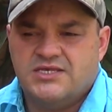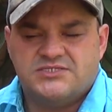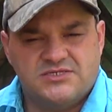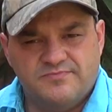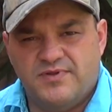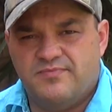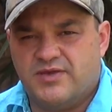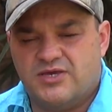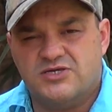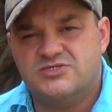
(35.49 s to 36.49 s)
simply
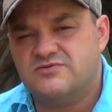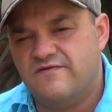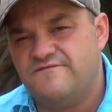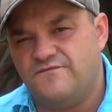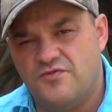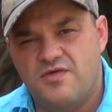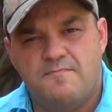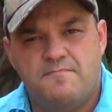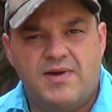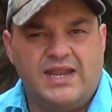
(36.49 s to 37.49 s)
because for the
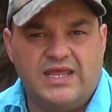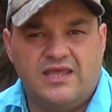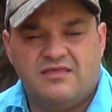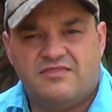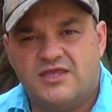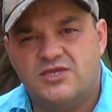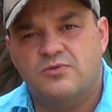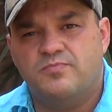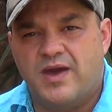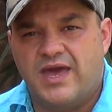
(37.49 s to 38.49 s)
money that
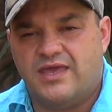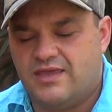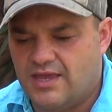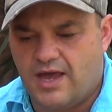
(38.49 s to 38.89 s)
you pay,